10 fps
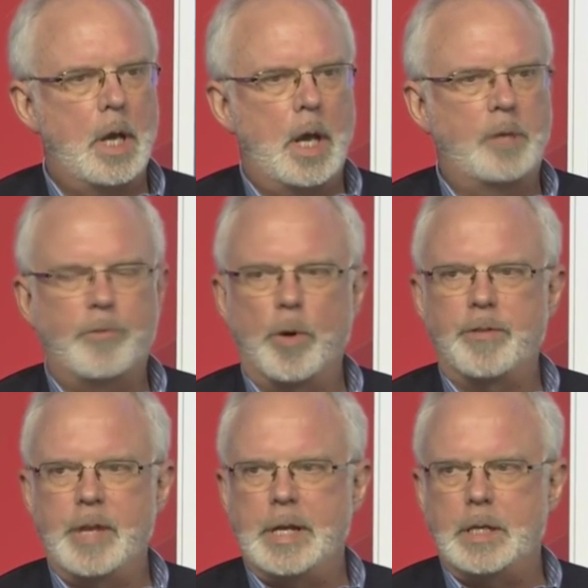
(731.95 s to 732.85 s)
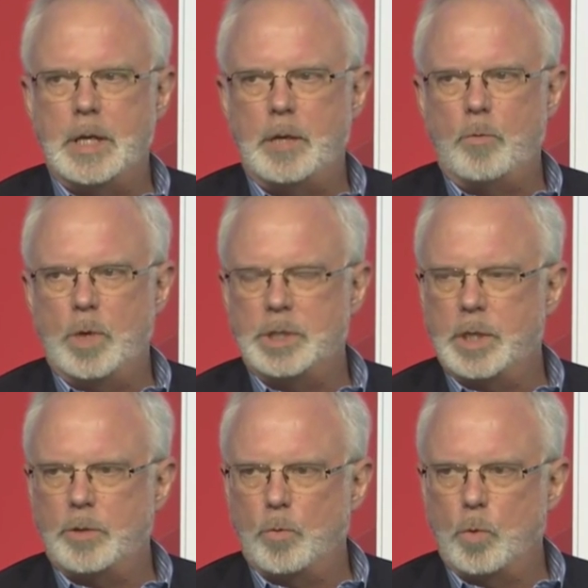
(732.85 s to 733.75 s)
And the fourth thing it did was
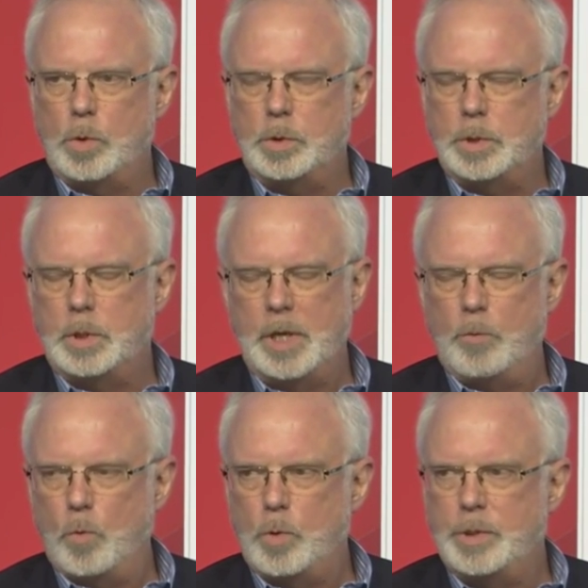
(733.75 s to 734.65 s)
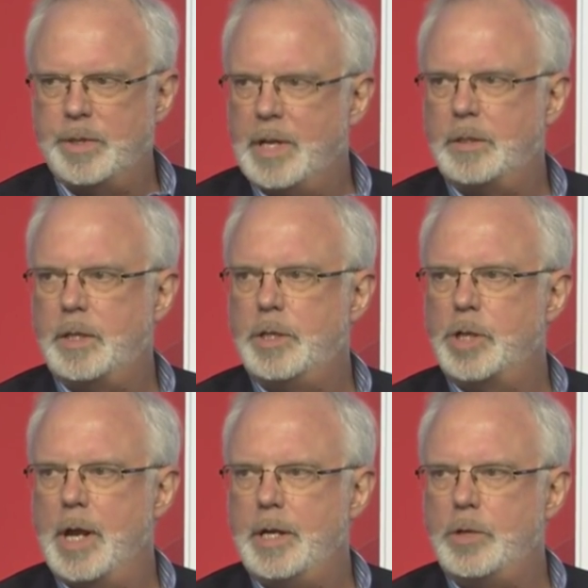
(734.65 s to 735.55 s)
that it ruled that the
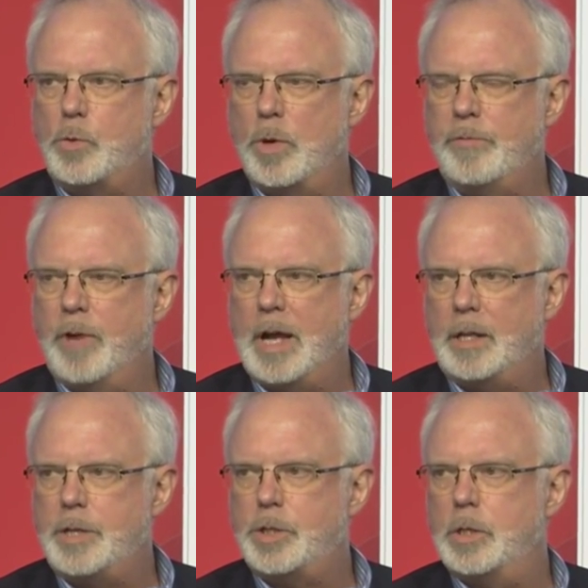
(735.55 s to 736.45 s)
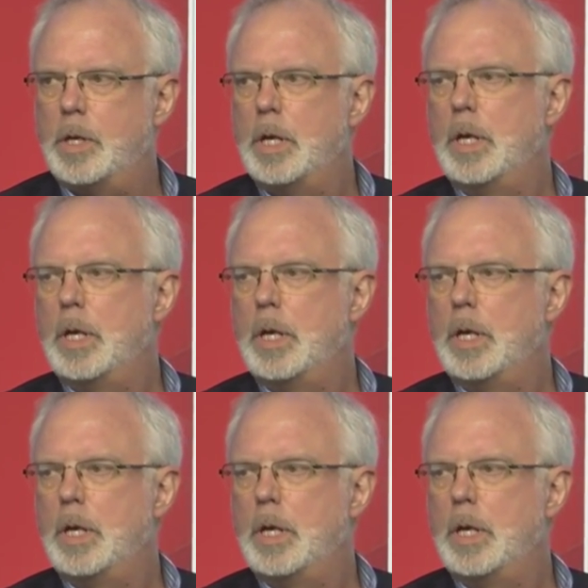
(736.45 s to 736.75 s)
Chinese were in violation